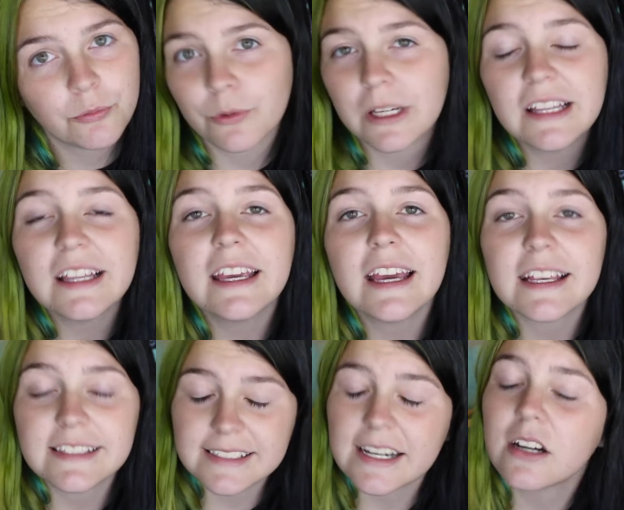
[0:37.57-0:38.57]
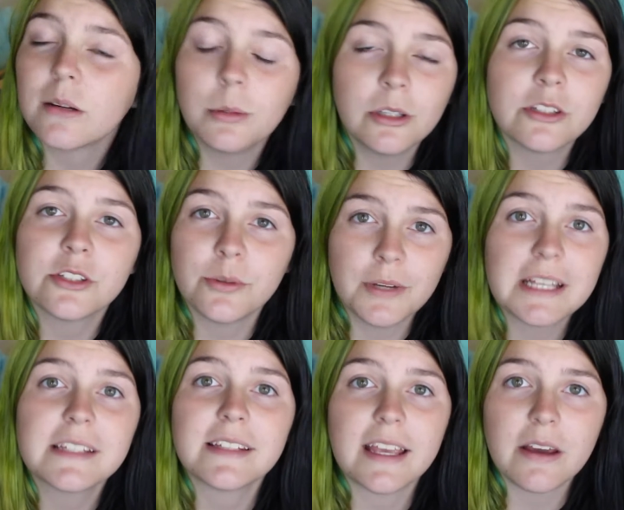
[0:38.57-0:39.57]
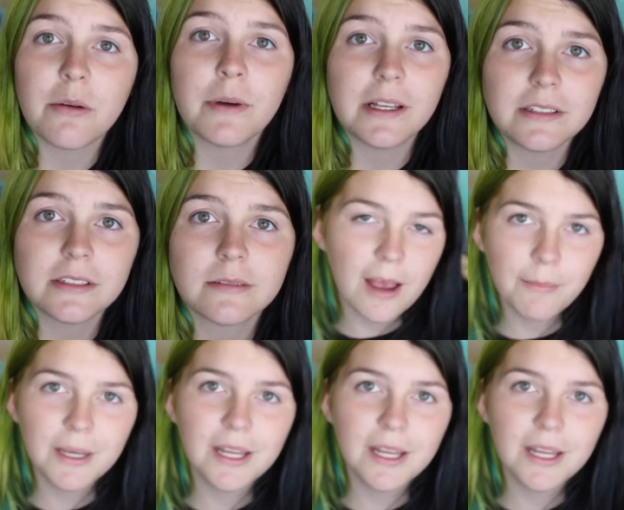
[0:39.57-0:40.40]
really as terrible as you guys say it was? How